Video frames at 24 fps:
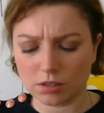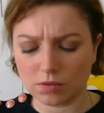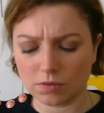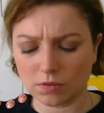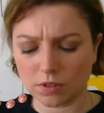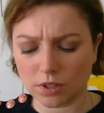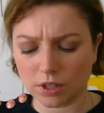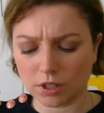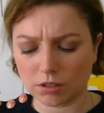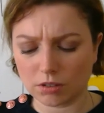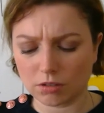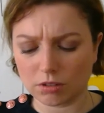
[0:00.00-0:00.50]

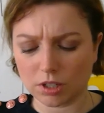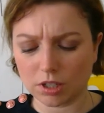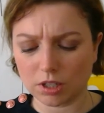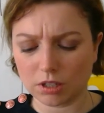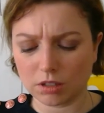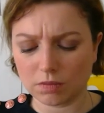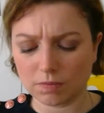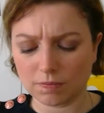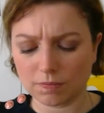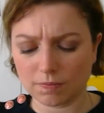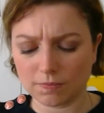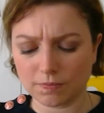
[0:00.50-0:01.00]

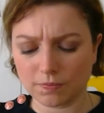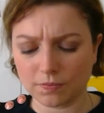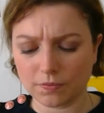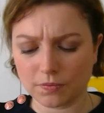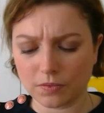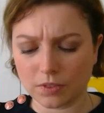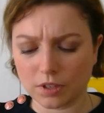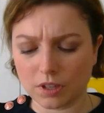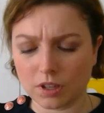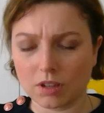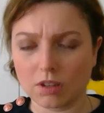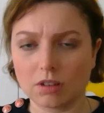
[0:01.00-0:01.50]
fingering.
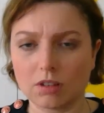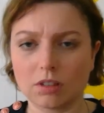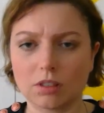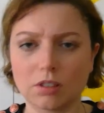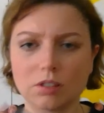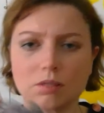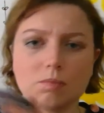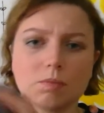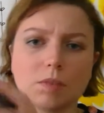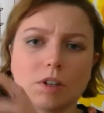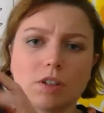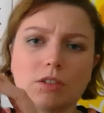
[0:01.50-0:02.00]

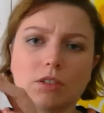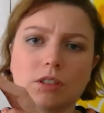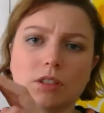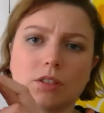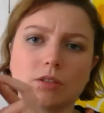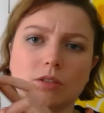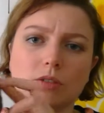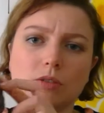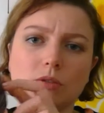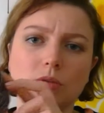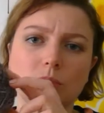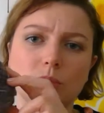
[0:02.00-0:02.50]
It's merino
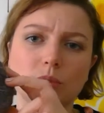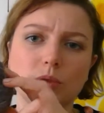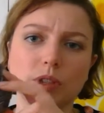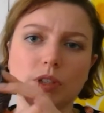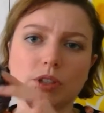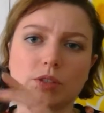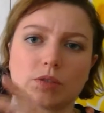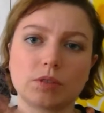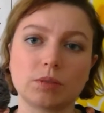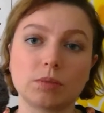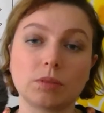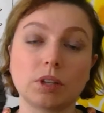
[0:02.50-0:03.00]

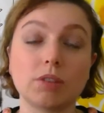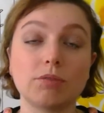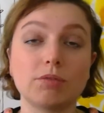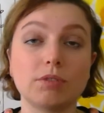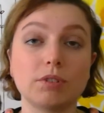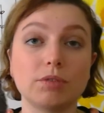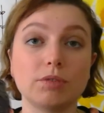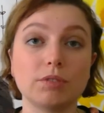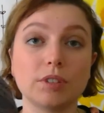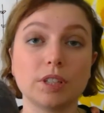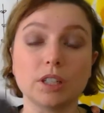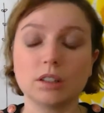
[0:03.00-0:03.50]
superwash from La
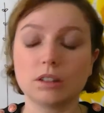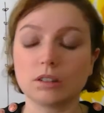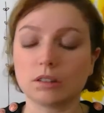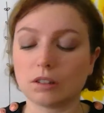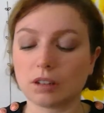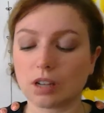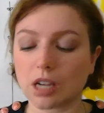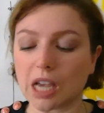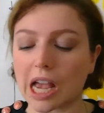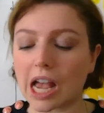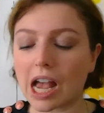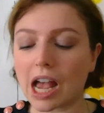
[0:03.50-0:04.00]
Féphile.
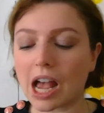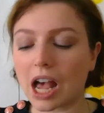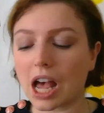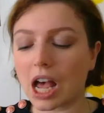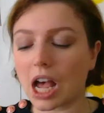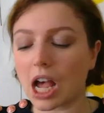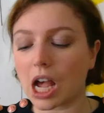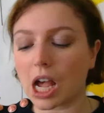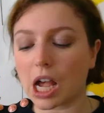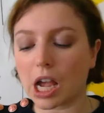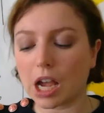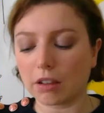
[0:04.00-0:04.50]

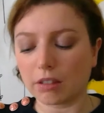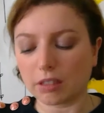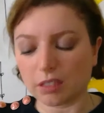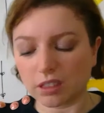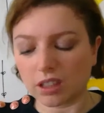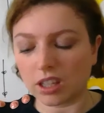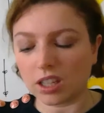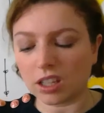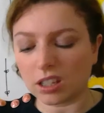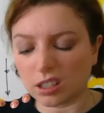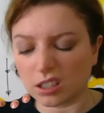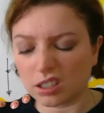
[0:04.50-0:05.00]
I
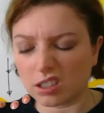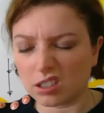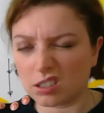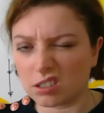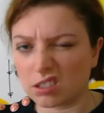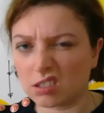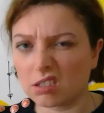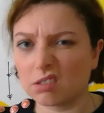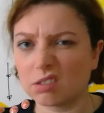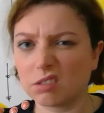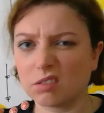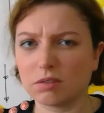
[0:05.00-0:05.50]
think it
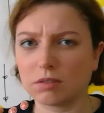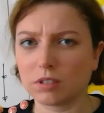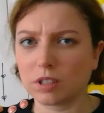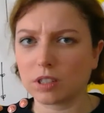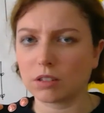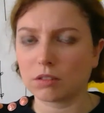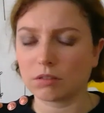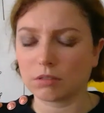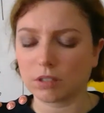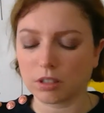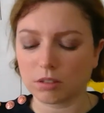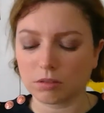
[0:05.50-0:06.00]
is
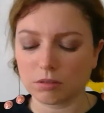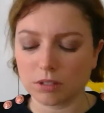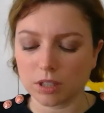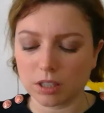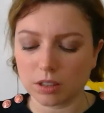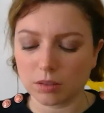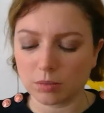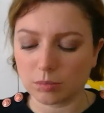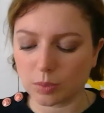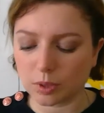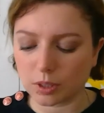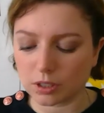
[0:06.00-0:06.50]
fingering
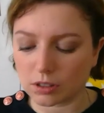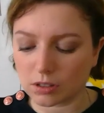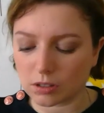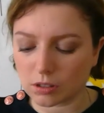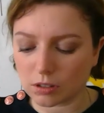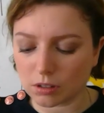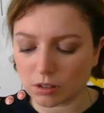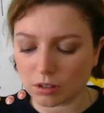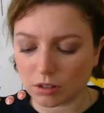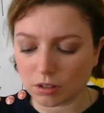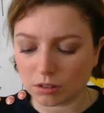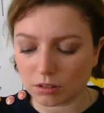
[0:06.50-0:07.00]
weight, but
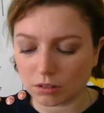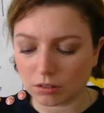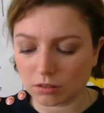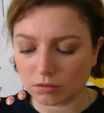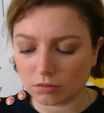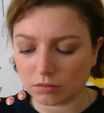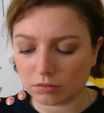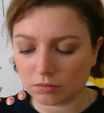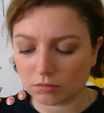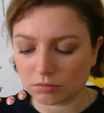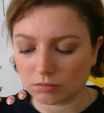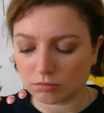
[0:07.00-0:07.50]
it's not
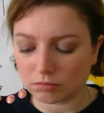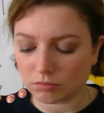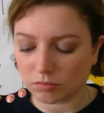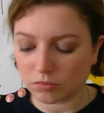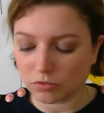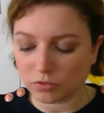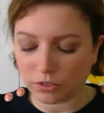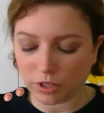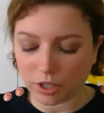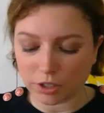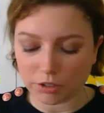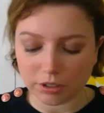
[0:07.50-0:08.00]

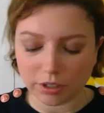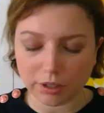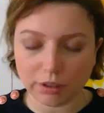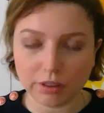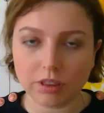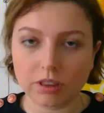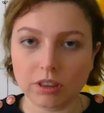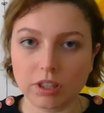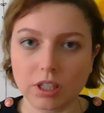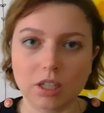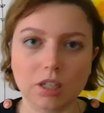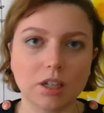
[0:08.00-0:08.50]
very
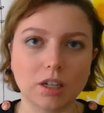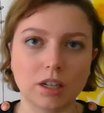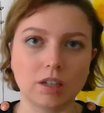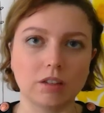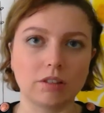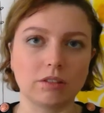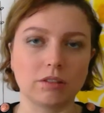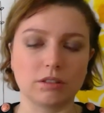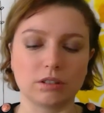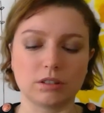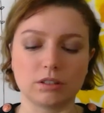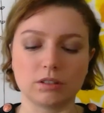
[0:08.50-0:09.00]
thin
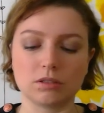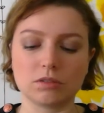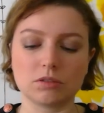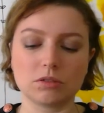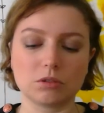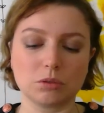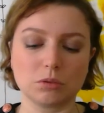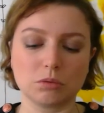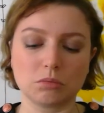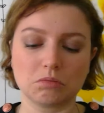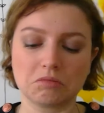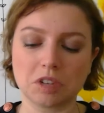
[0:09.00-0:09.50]
either,
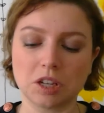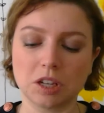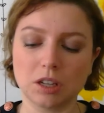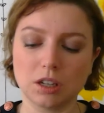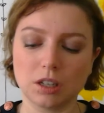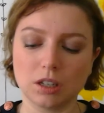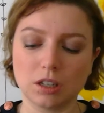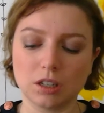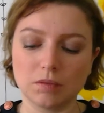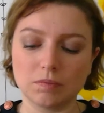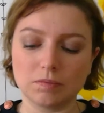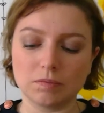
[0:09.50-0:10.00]
so
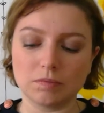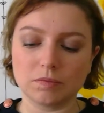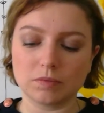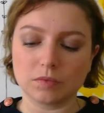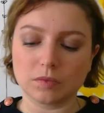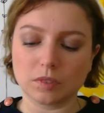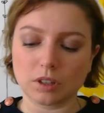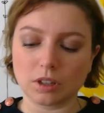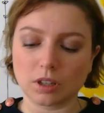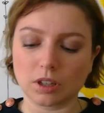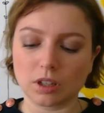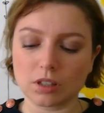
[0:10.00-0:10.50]

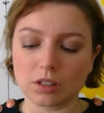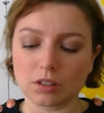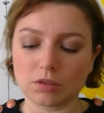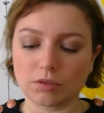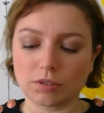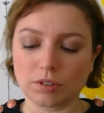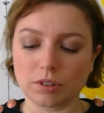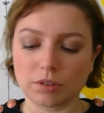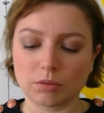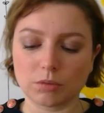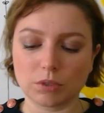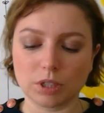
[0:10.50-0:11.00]
I guess
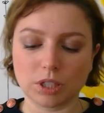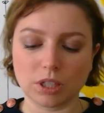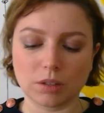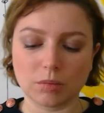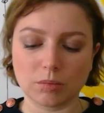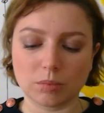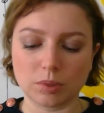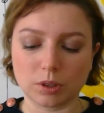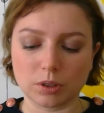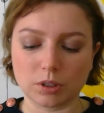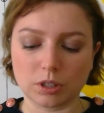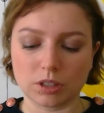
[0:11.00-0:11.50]
if when
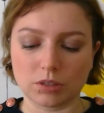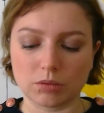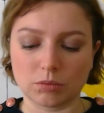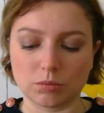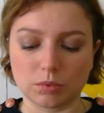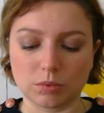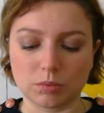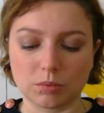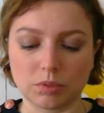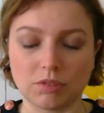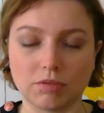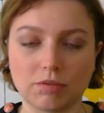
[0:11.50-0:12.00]
I block it,
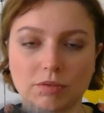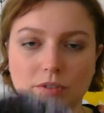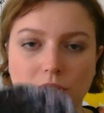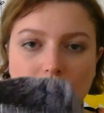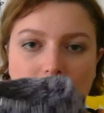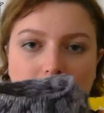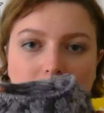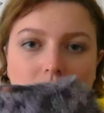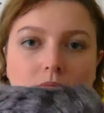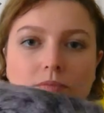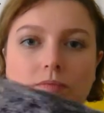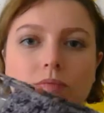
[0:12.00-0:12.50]
will be
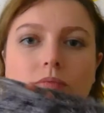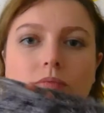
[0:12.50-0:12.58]
fine.